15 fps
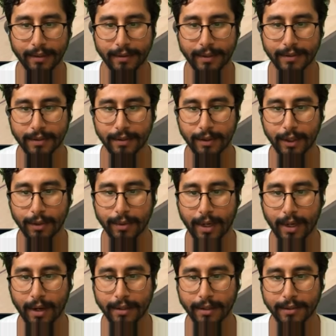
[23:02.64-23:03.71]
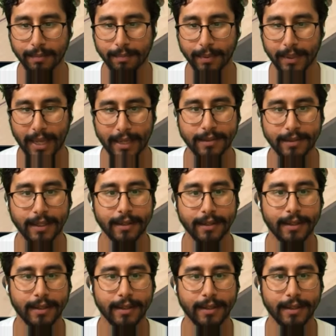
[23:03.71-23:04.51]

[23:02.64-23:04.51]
this low-cost plastic